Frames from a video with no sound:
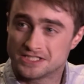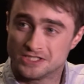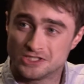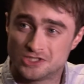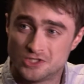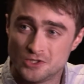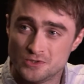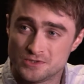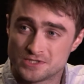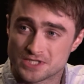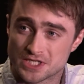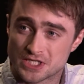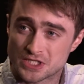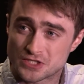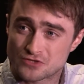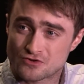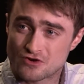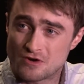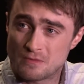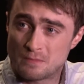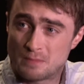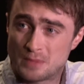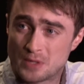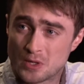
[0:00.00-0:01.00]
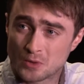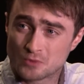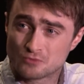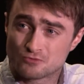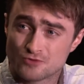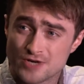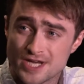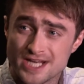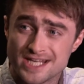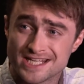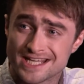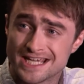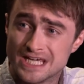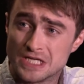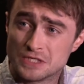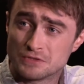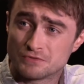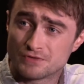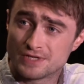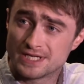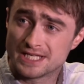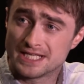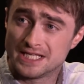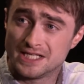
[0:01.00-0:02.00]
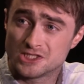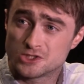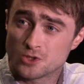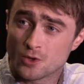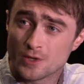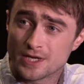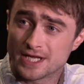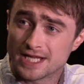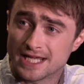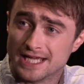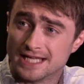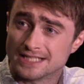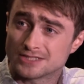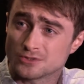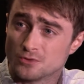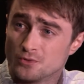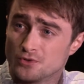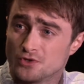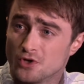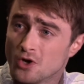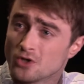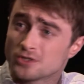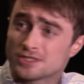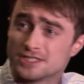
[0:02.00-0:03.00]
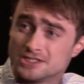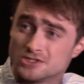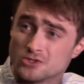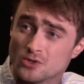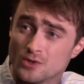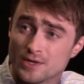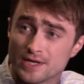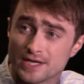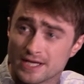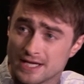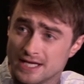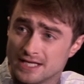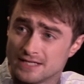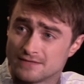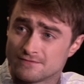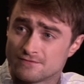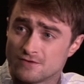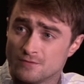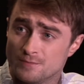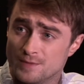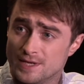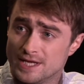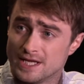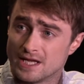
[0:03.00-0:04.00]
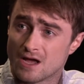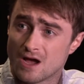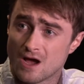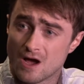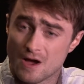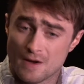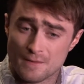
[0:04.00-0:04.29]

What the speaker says: to choosing a script beyond reading it and really enjoying it or not enjoying it for me.